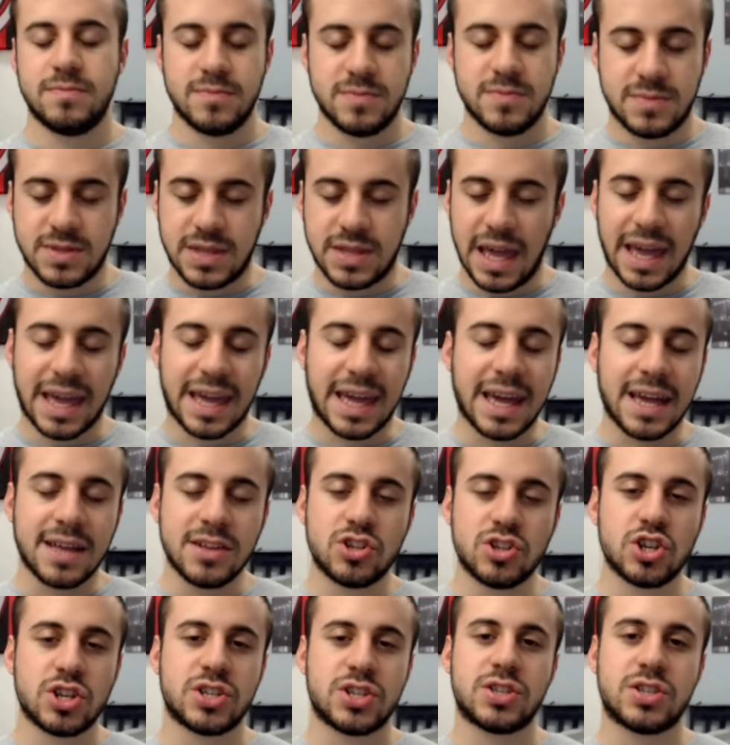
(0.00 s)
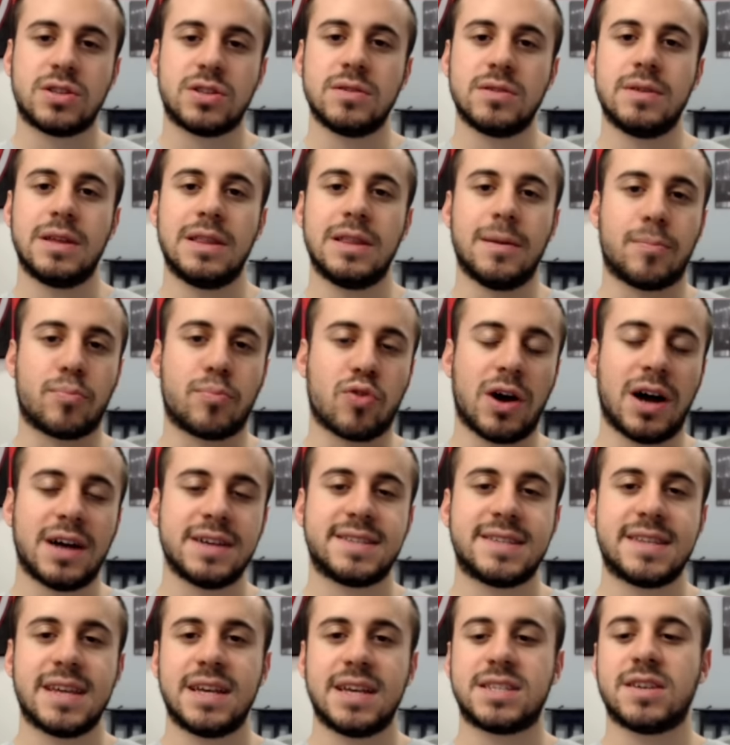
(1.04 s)
thinking just in the
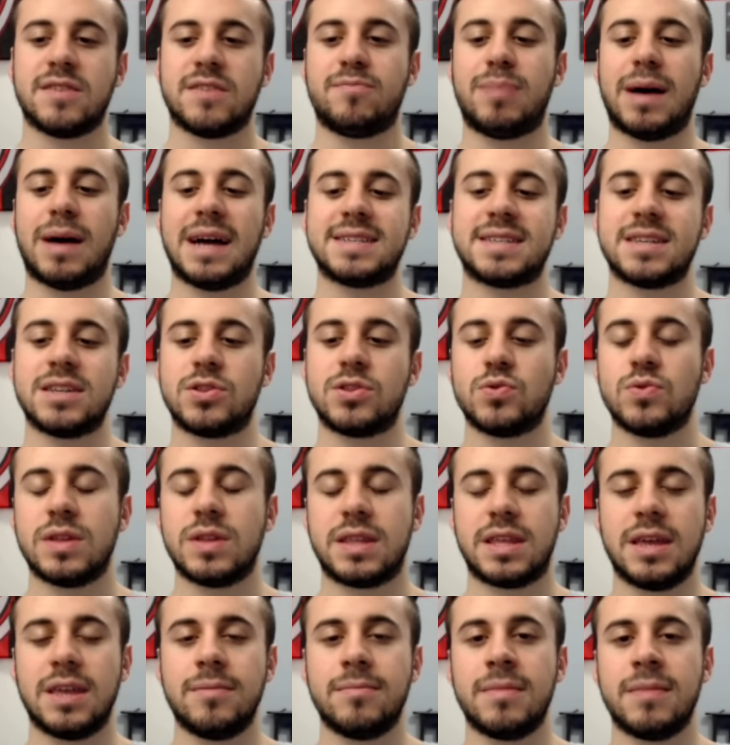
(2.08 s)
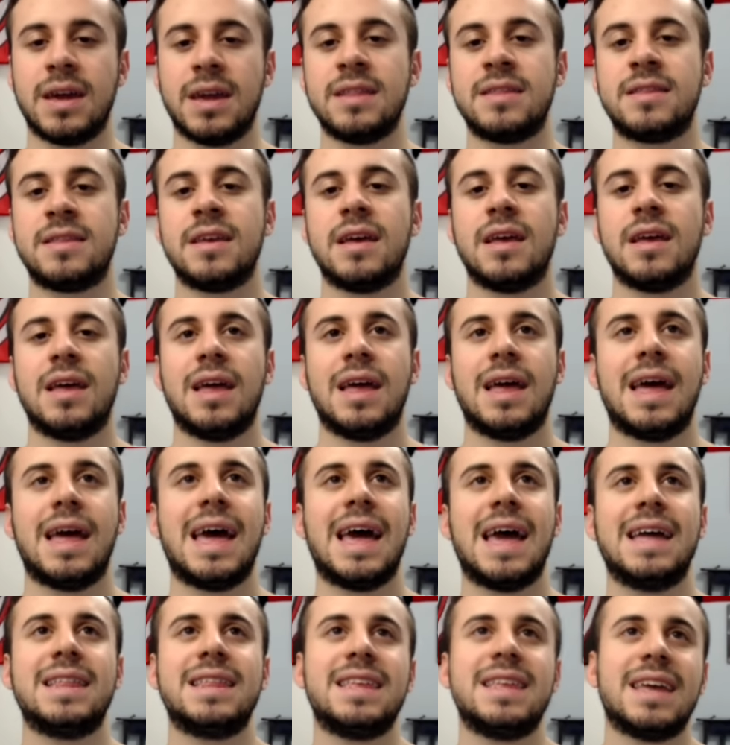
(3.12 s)
process of passing to a teammate.
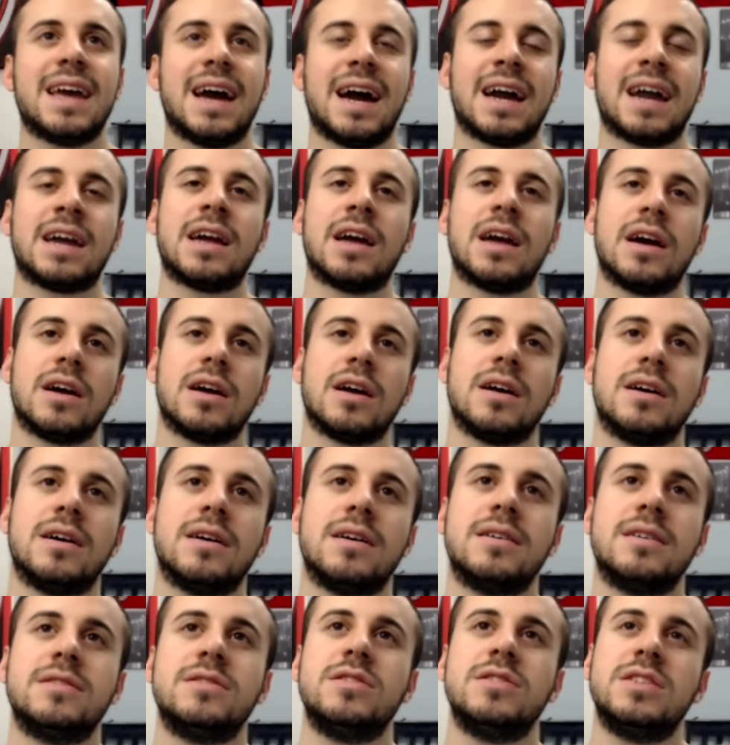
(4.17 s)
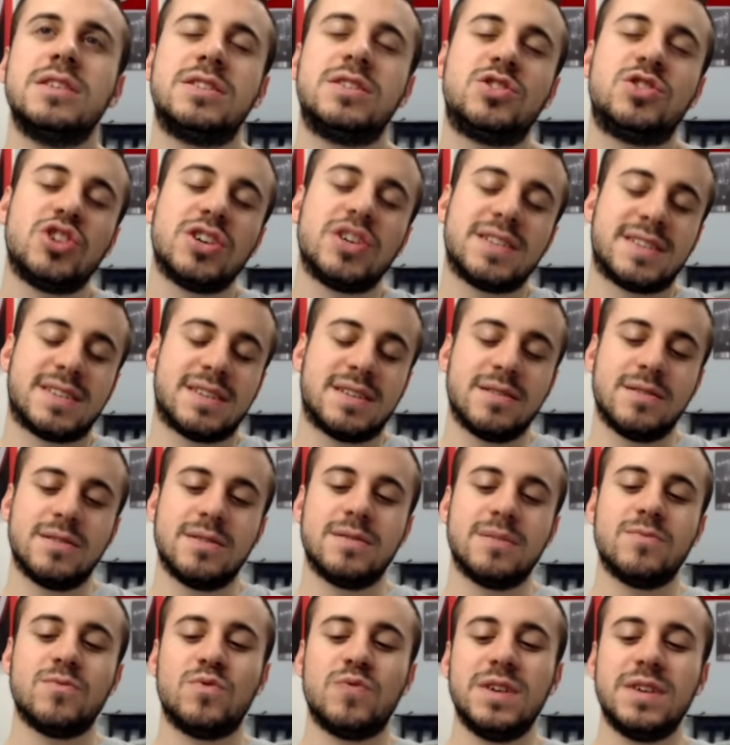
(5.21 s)
And Yang is just
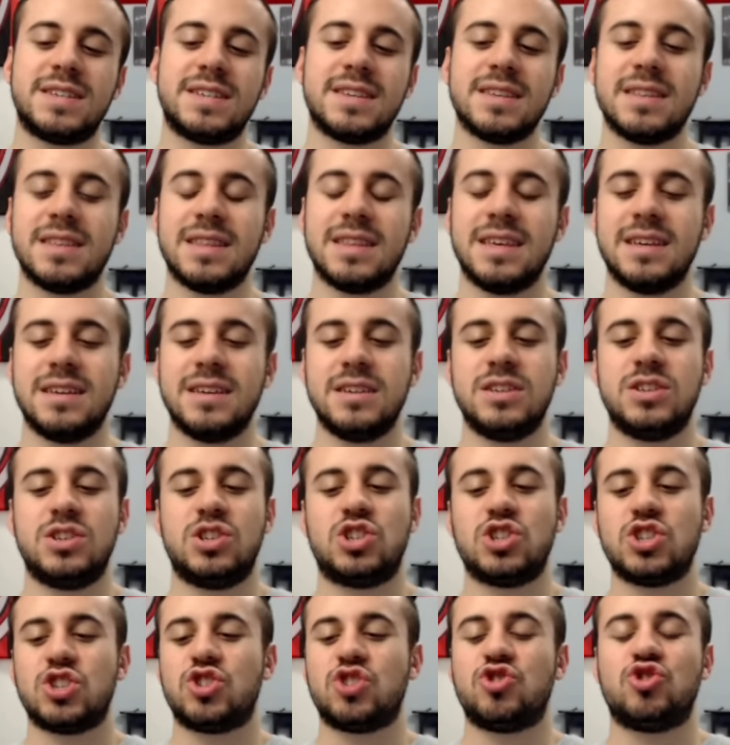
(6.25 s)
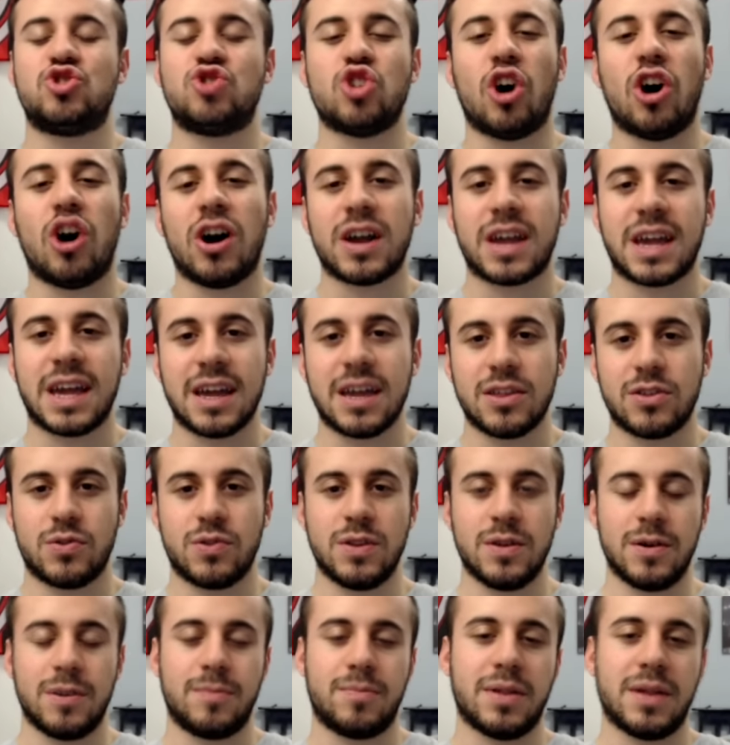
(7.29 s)
recently, he's just jogging to
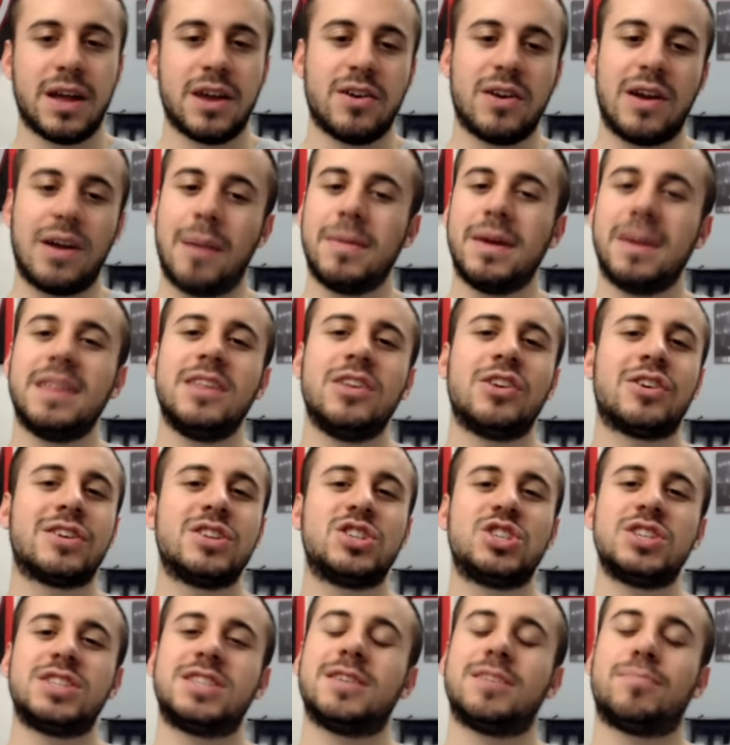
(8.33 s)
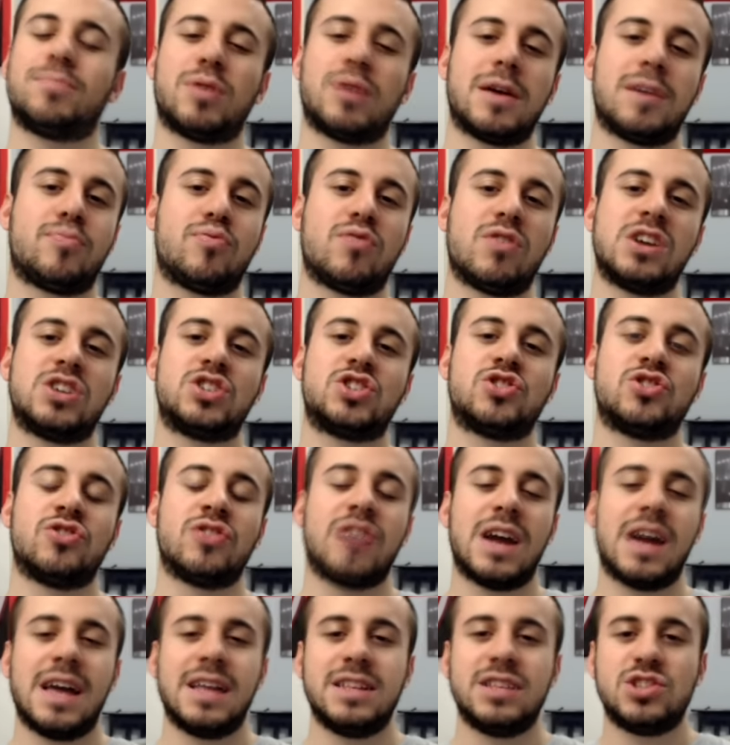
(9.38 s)
the player. I mean, you could just apply pressure
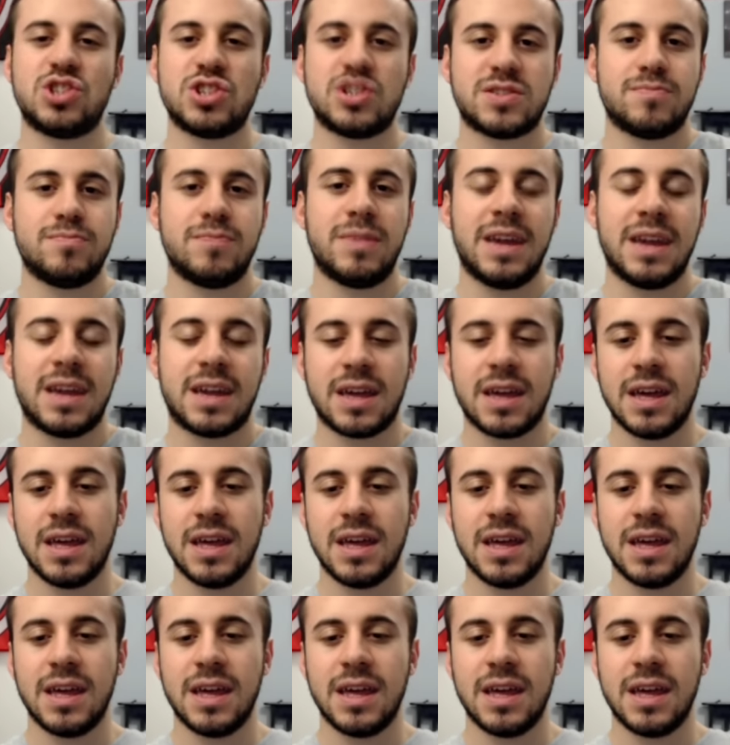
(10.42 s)
and just make